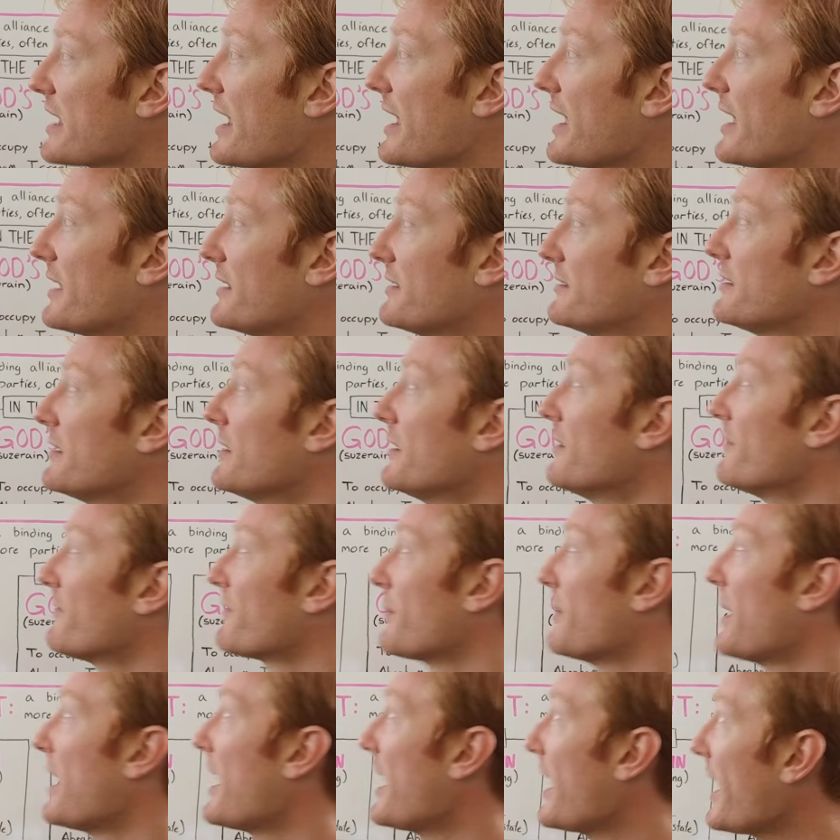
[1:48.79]
and
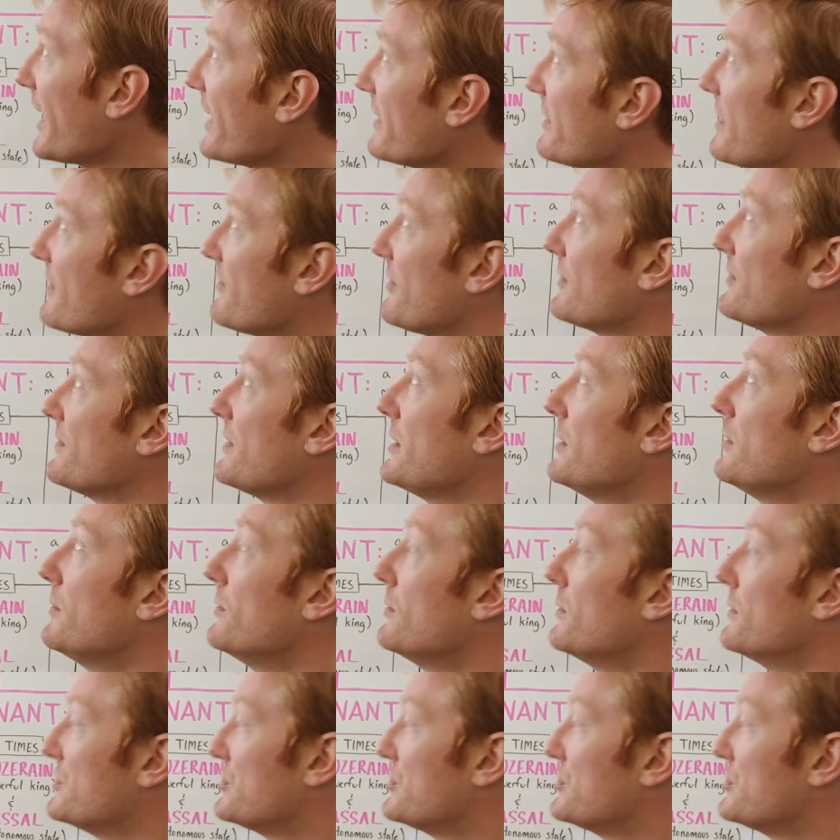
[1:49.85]
from a high-level view,